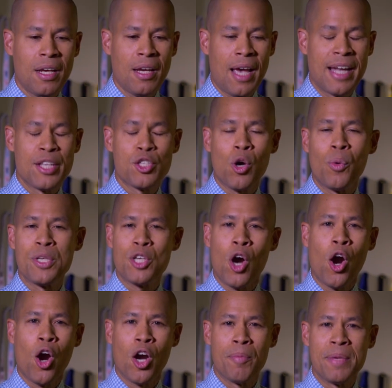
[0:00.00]
And it's always
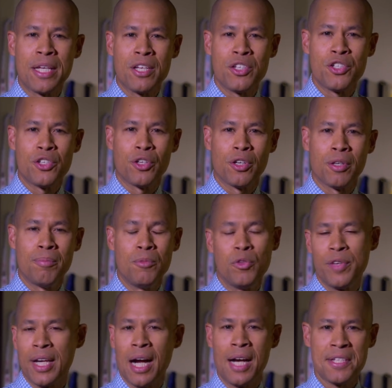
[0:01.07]
hard because you're
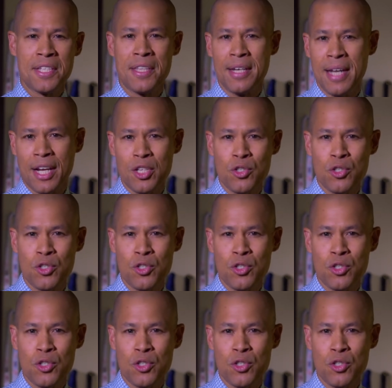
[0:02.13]
moving on to the next